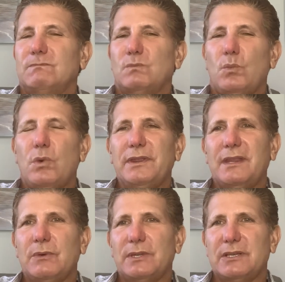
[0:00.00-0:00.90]
One
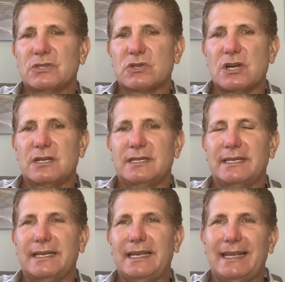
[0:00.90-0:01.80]
thing with this drug,
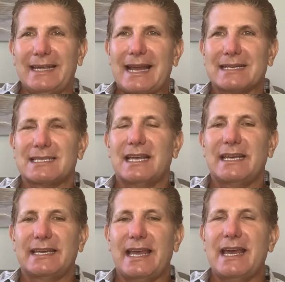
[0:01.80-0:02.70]
it acts
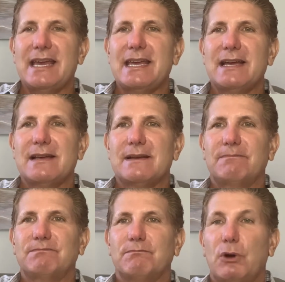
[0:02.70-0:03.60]
like a
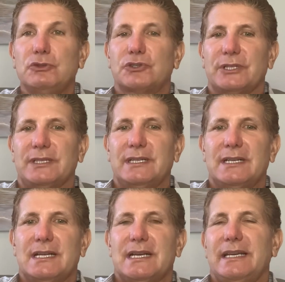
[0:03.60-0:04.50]
Motrin.
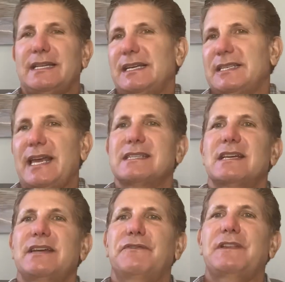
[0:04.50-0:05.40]
It has
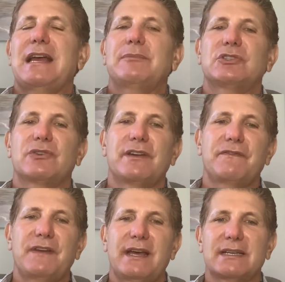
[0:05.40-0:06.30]
anti-inflammatory
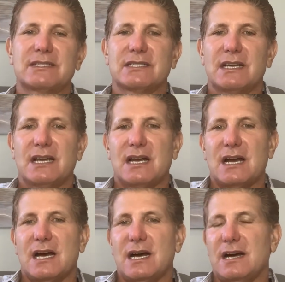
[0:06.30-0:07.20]
effects,
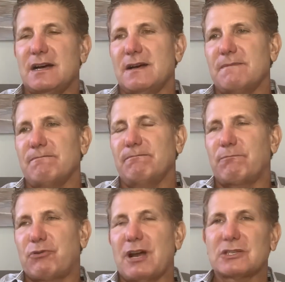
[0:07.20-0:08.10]

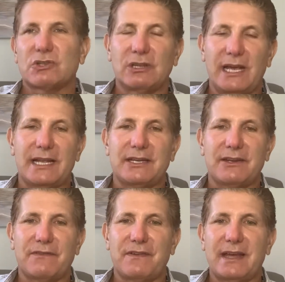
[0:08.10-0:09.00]
prostaglandin
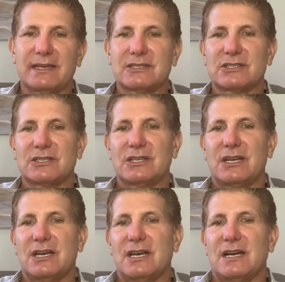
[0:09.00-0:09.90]
effects,
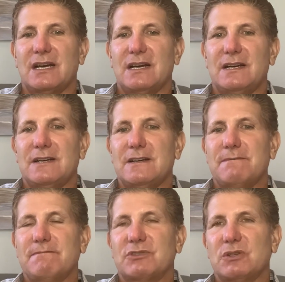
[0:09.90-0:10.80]

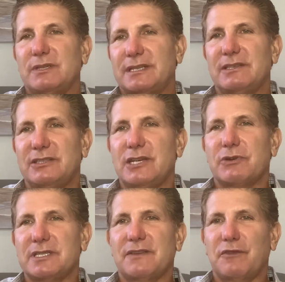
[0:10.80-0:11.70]
so it can
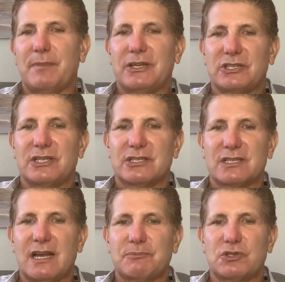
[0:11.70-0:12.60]
decrease inflammation and
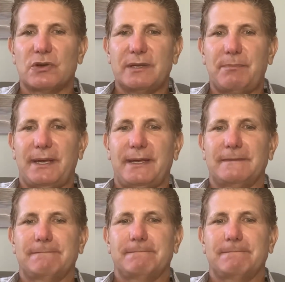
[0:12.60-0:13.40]
stop joint pain.